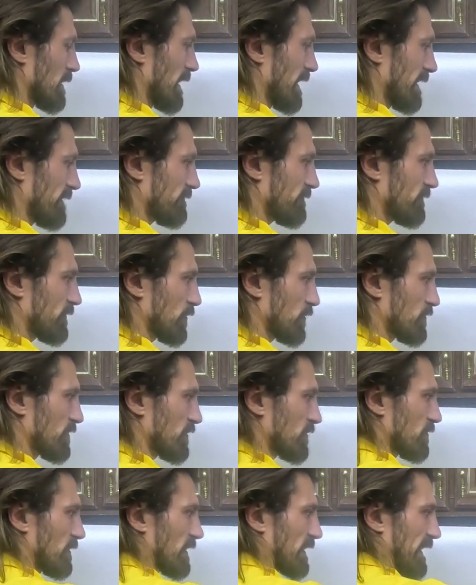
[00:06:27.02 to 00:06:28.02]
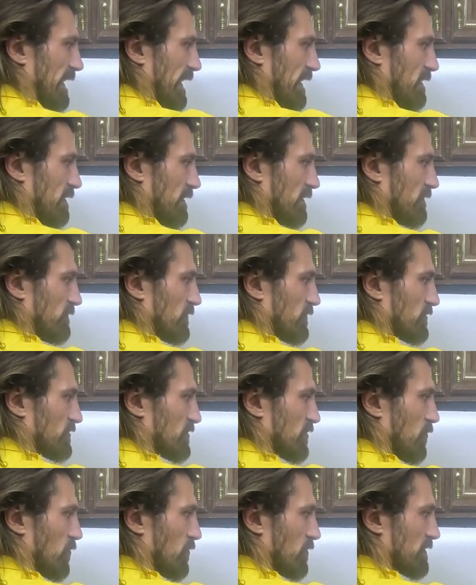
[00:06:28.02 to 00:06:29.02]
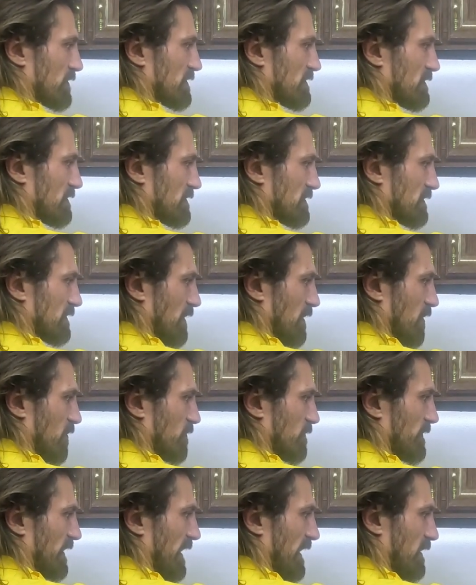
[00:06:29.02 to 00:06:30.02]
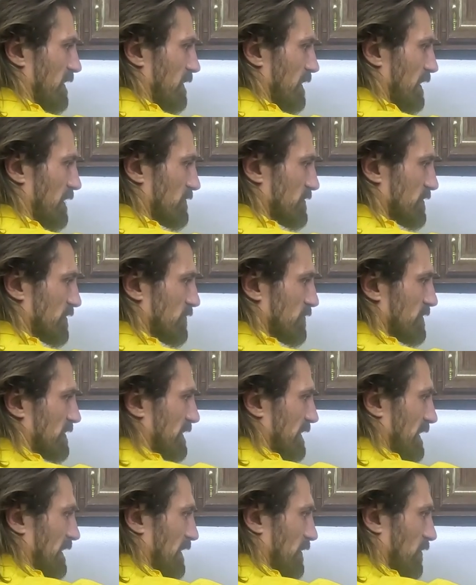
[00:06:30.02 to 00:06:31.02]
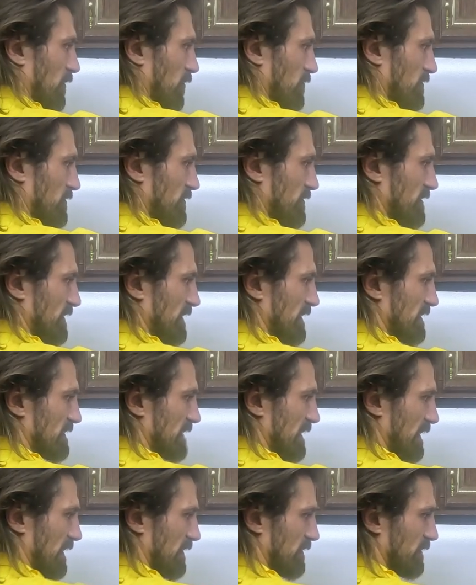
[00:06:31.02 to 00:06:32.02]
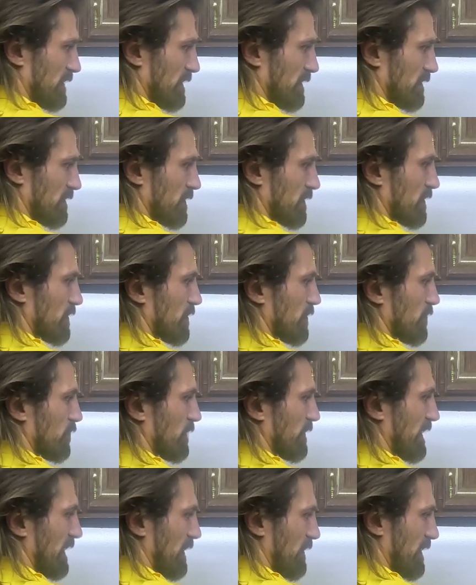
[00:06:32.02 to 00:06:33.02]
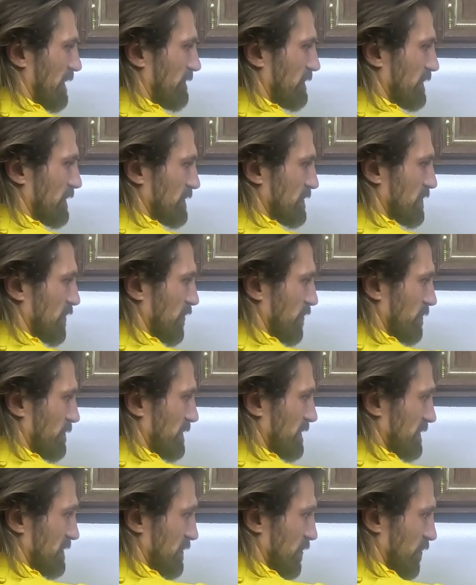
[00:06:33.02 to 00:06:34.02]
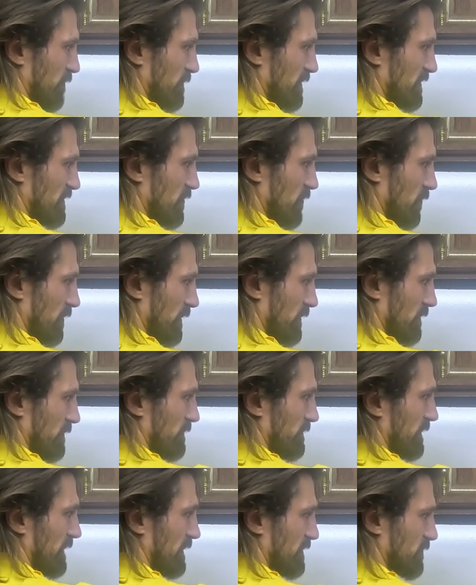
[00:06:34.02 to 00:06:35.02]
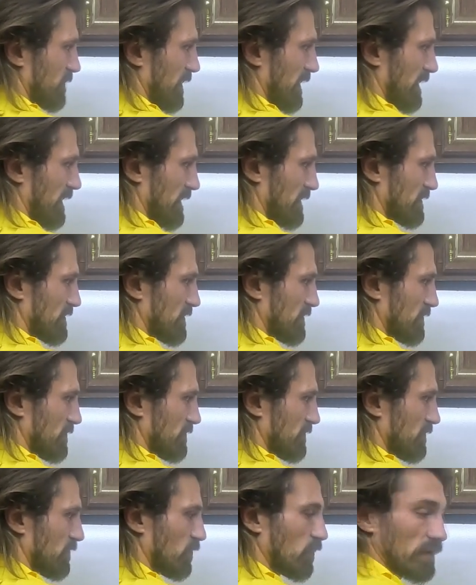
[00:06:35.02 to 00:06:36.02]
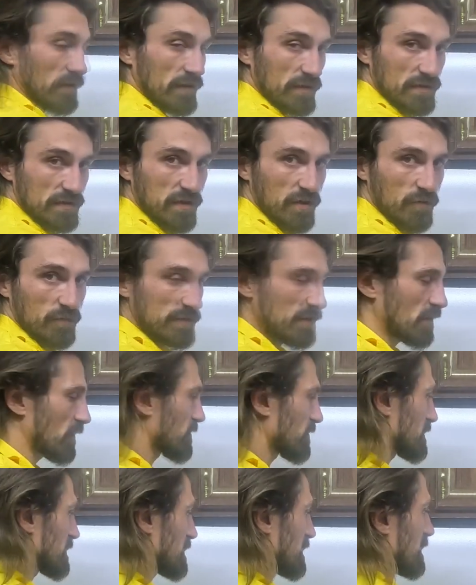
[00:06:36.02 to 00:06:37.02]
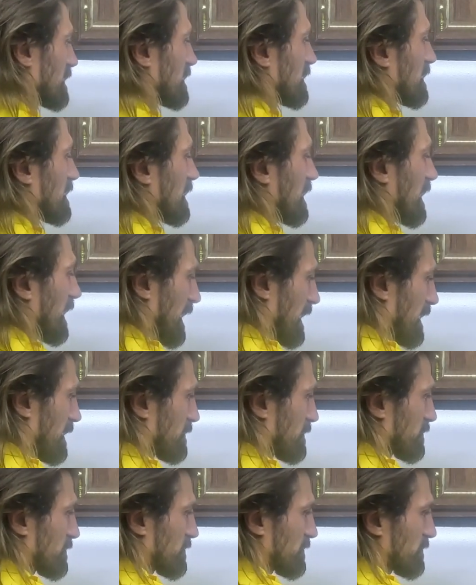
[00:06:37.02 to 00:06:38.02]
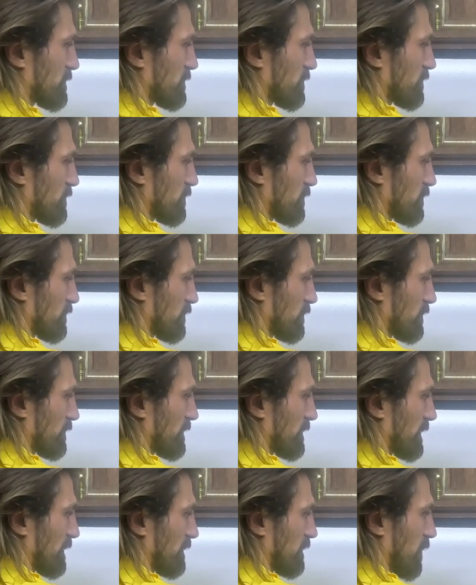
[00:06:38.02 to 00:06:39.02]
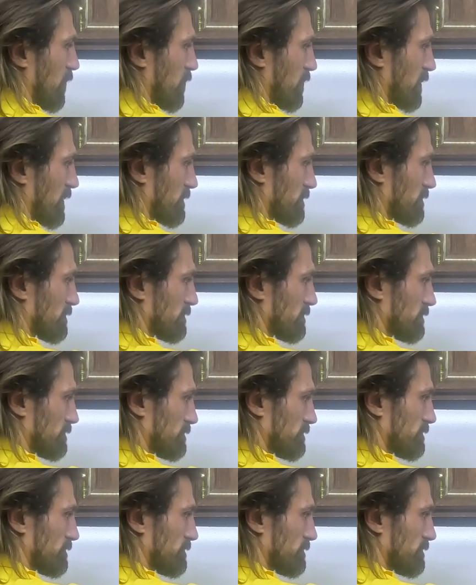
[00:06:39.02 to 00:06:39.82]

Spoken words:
If you do a cantilever towards the slope, that allows you to get closer to this area without having to disturb the soil that's right next to where the slope starts, and the lower